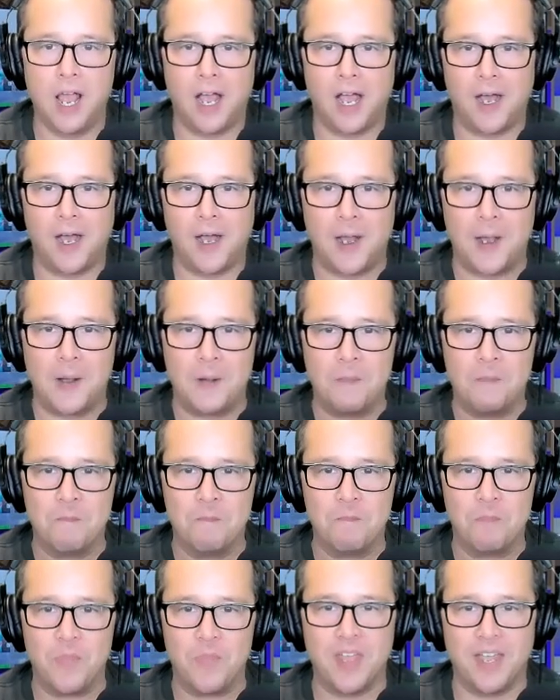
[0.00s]

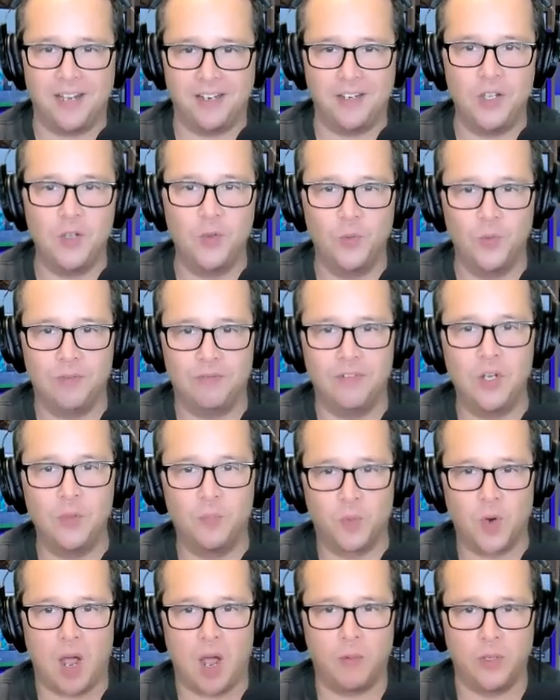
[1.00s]
then you
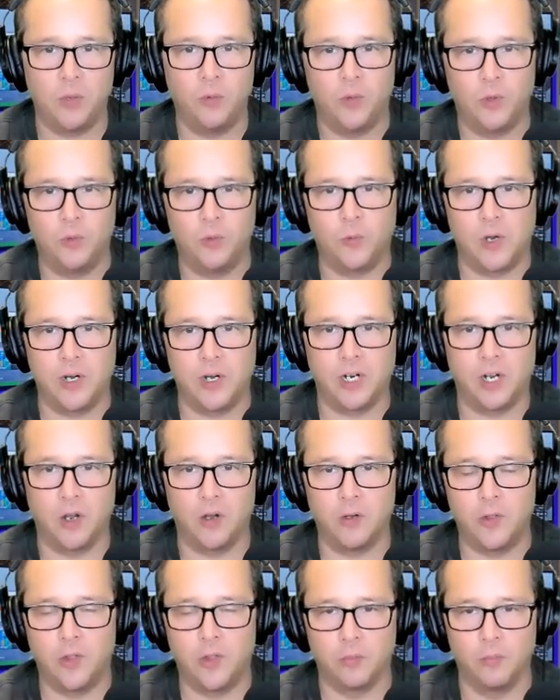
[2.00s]
probably will want to
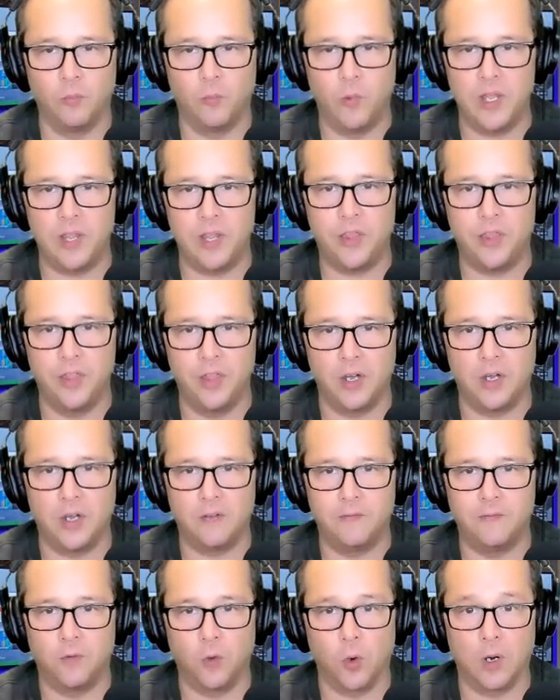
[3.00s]
go with the
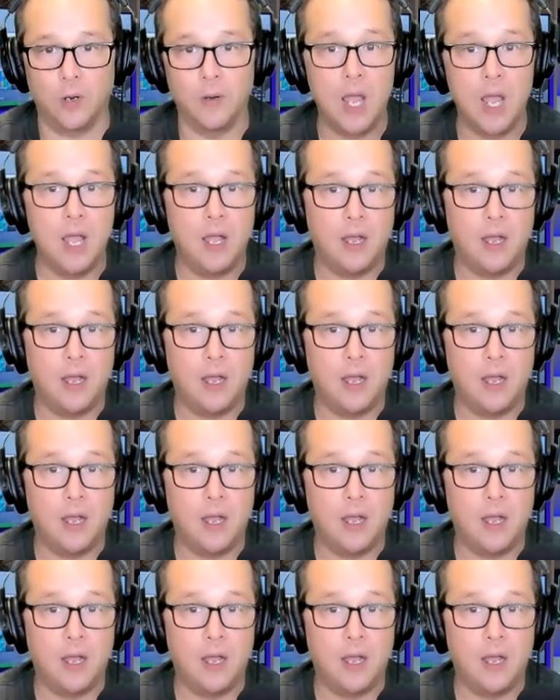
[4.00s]
4.